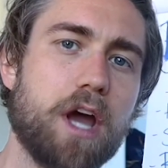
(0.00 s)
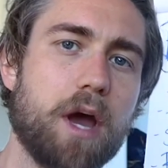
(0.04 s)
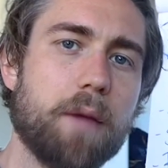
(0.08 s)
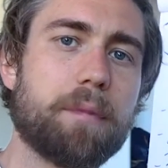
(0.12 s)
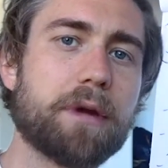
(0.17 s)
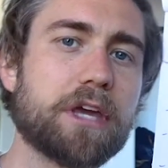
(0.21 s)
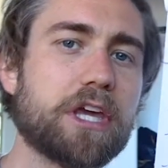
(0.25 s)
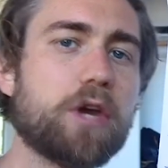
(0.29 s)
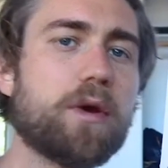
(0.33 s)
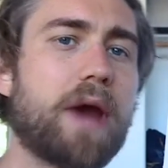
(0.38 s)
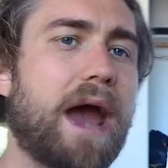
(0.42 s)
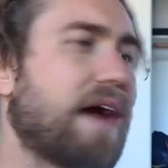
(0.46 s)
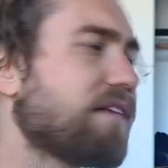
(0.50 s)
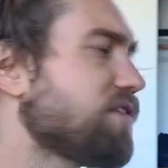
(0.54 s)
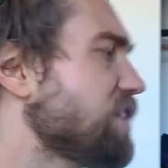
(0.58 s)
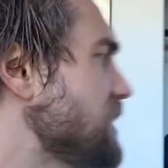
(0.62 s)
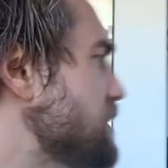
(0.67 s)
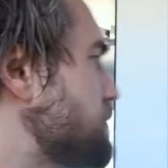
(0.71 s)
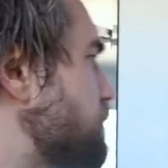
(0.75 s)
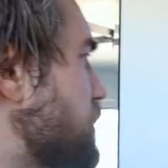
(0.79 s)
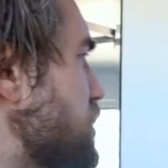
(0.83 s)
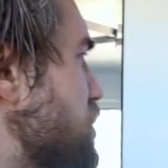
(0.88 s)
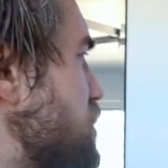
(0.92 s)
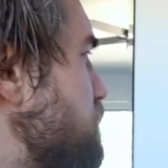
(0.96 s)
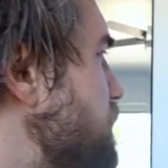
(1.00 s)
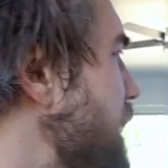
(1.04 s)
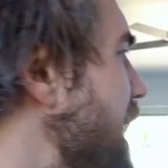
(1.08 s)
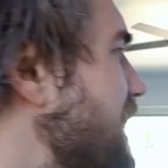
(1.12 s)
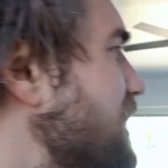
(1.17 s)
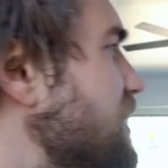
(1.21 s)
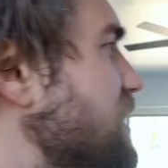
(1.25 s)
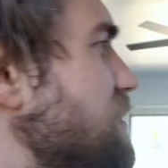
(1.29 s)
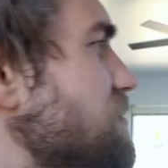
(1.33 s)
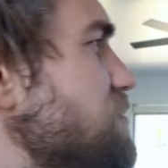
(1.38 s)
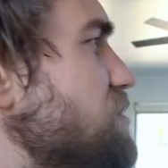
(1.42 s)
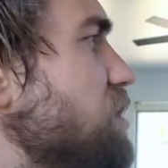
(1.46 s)
But you have these
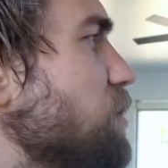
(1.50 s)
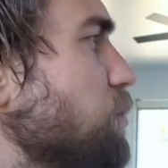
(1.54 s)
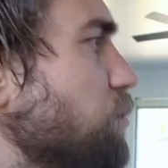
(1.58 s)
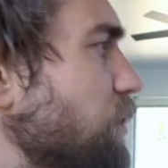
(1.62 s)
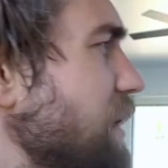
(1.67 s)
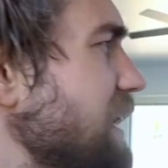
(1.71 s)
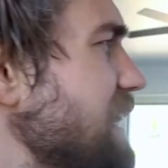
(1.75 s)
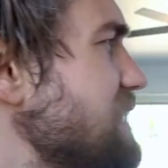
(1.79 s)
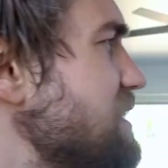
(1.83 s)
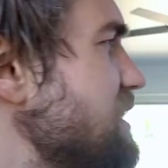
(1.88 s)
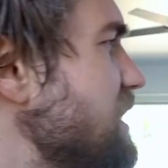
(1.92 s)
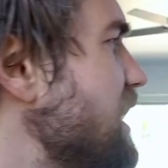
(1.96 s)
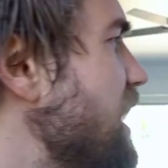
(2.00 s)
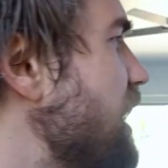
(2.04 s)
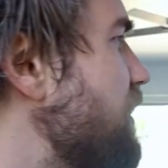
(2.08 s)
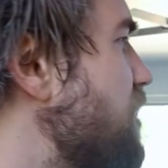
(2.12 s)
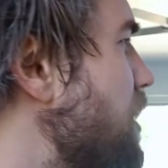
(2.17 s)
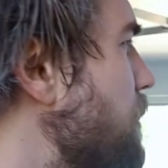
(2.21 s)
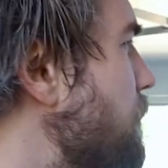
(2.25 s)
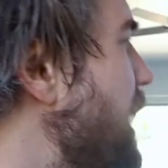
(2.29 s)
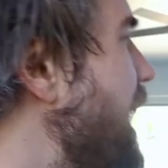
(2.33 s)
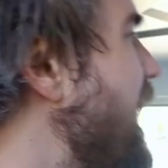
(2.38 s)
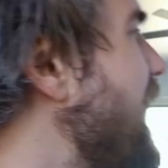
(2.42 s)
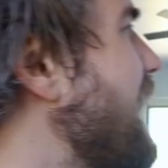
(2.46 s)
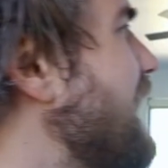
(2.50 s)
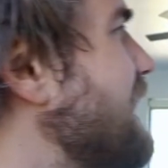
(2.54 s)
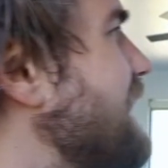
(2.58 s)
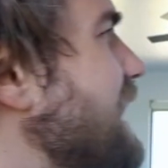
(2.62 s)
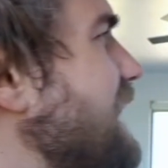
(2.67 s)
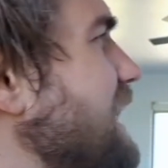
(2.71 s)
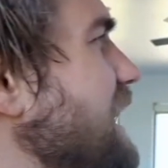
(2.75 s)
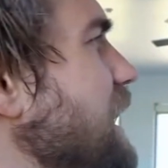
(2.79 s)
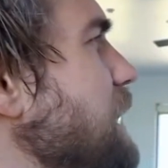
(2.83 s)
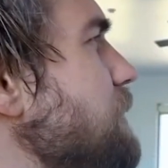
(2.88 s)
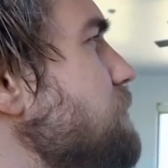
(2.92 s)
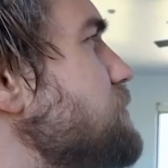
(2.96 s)
perspectives, the reasoning of the mind
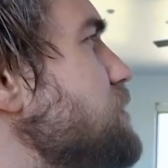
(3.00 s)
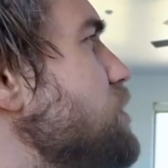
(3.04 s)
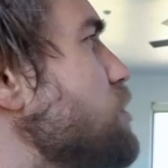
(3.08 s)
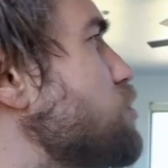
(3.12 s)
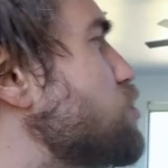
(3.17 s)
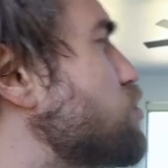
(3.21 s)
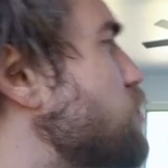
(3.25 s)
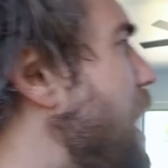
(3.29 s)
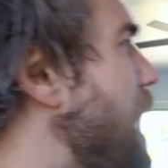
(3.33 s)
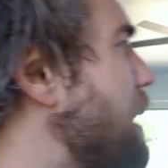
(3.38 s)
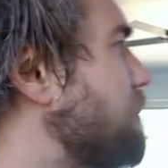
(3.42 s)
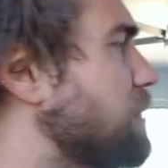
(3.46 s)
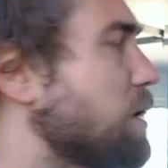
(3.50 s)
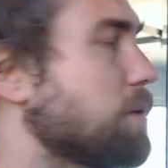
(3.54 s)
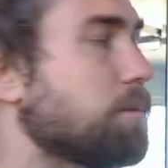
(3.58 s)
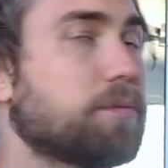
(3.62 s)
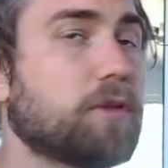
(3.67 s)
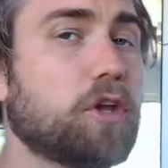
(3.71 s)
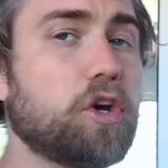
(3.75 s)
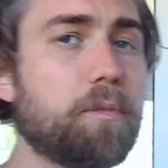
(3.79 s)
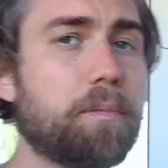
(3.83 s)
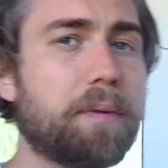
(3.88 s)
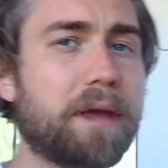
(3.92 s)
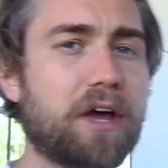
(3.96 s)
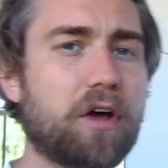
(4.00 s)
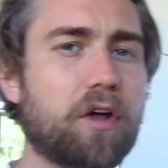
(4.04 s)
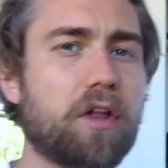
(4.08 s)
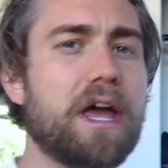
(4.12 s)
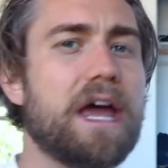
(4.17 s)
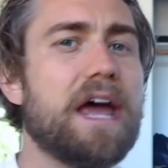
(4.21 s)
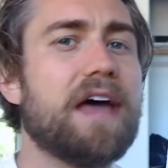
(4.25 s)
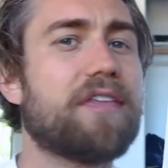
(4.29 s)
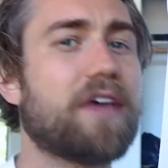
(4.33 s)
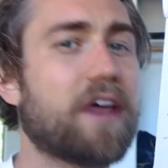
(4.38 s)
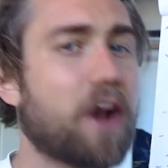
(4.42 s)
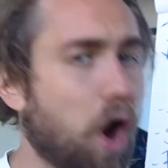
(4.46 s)
that keeps you trapped in blue pill,
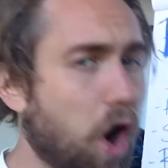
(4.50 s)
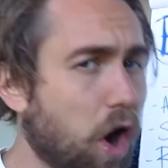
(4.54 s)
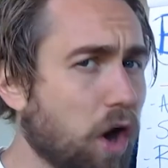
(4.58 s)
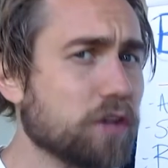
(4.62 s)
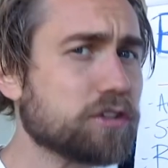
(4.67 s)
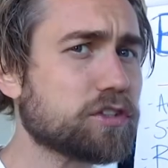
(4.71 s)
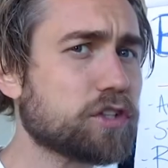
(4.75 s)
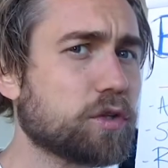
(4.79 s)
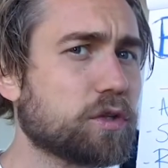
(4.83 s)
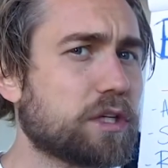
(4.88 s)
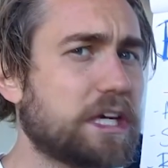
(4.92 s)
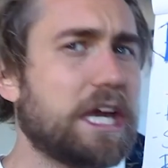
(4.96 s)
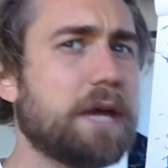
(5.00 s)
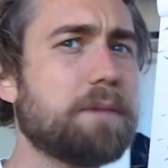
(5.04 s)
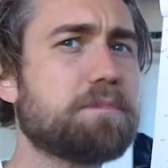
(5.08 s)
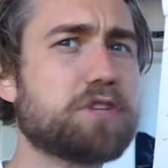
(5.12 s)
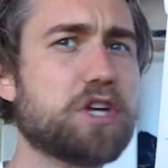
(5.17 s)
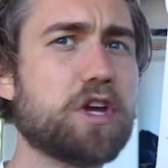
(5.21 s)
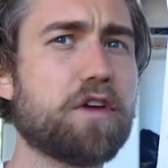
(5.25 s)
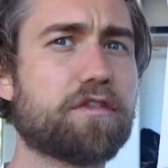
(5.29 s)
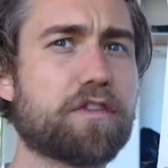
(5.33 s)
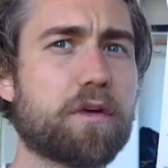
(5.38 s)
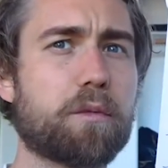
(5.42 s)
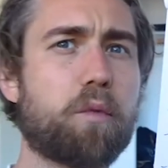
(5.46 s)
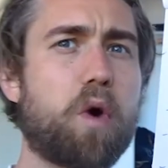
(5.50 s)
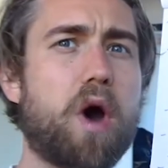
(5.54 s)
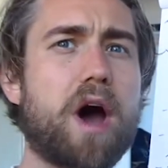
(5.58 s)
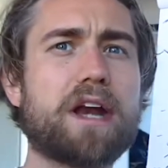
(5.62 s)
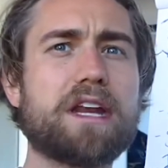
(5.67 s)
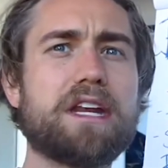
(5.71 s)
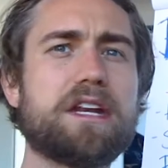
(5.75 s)
that also keeps you from